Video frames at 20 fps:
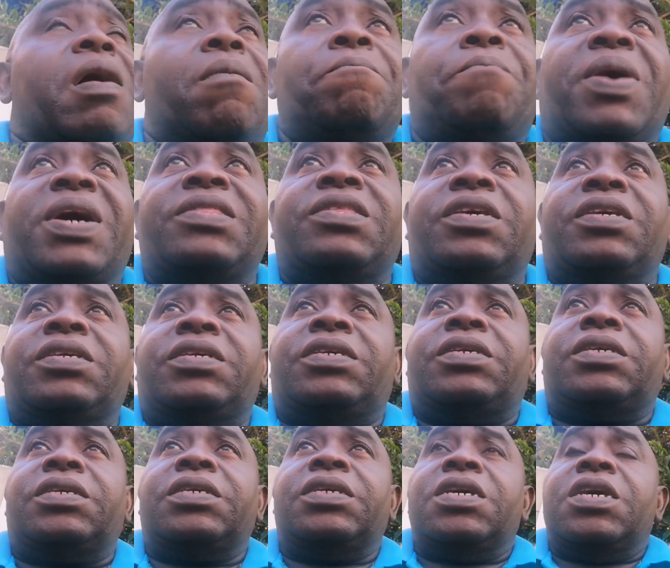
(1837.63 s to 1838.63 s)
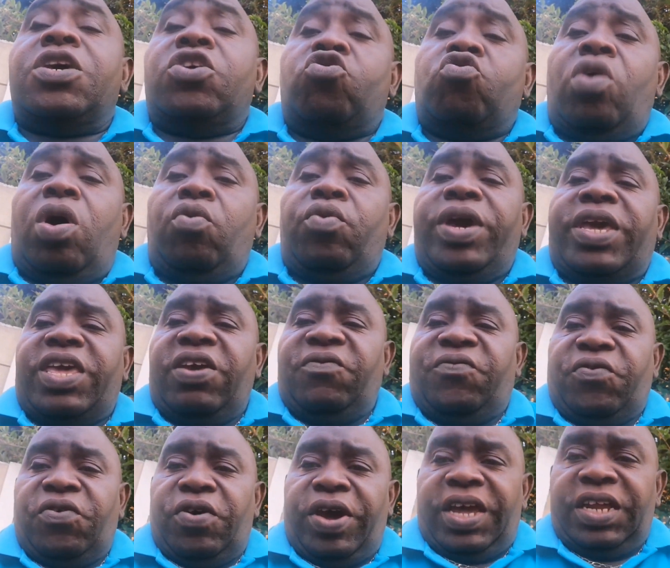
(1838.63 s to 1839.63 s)
companies. You are
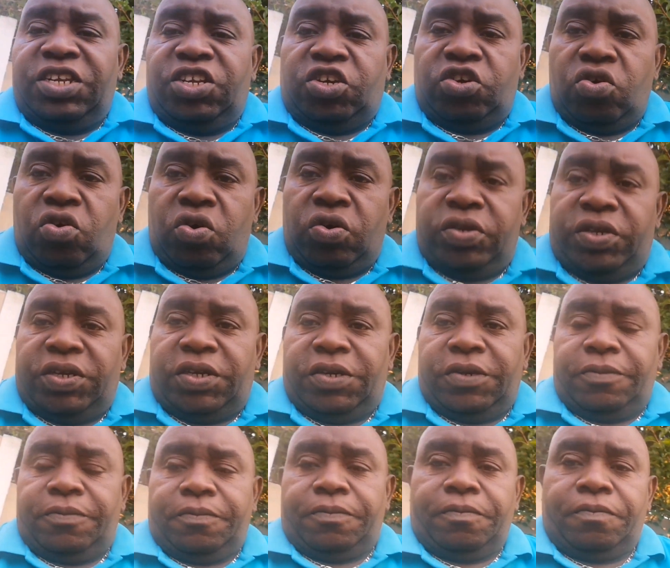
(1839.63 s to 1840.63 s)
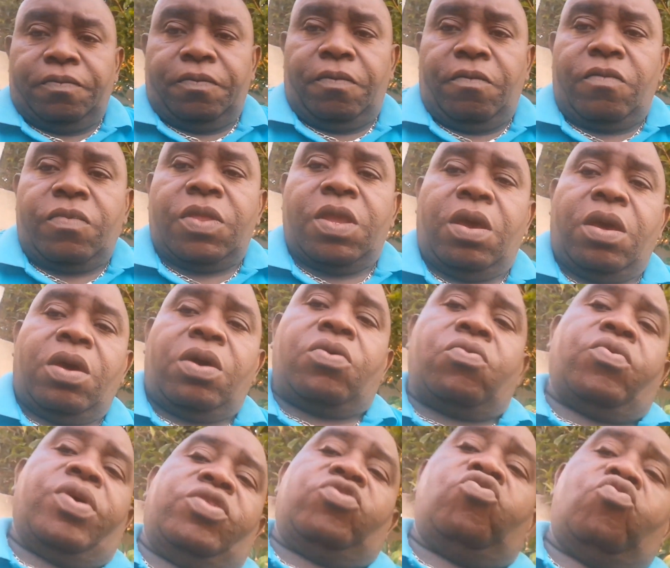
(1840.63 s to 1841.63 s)
working for NGOs.
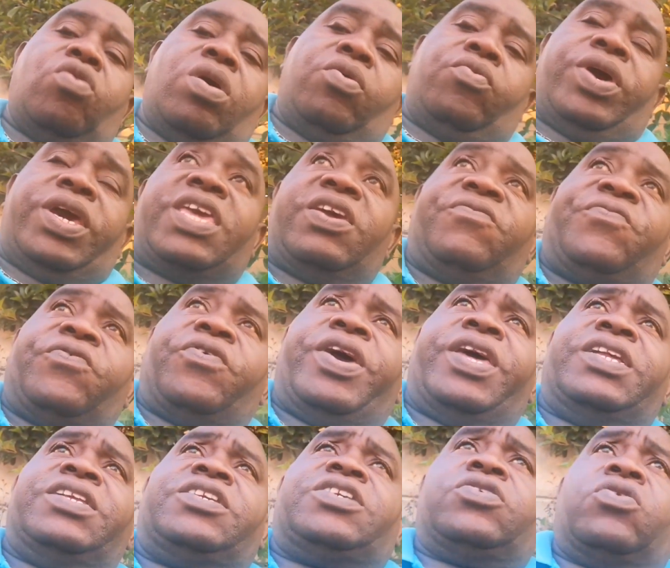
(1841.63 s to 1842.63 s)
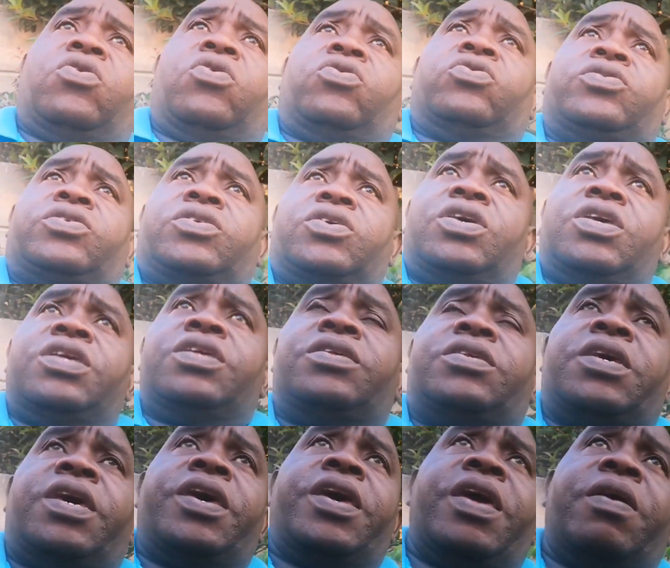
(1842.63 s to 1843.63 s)
When you are working for NGOs,
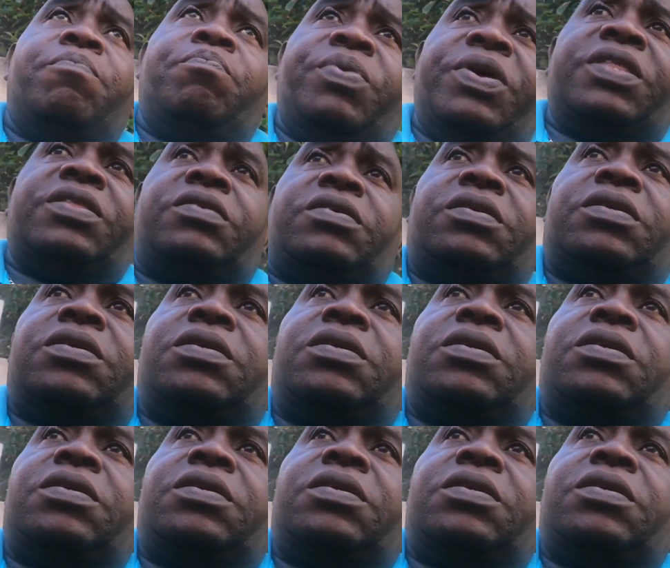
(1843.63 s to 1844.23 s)
is a bit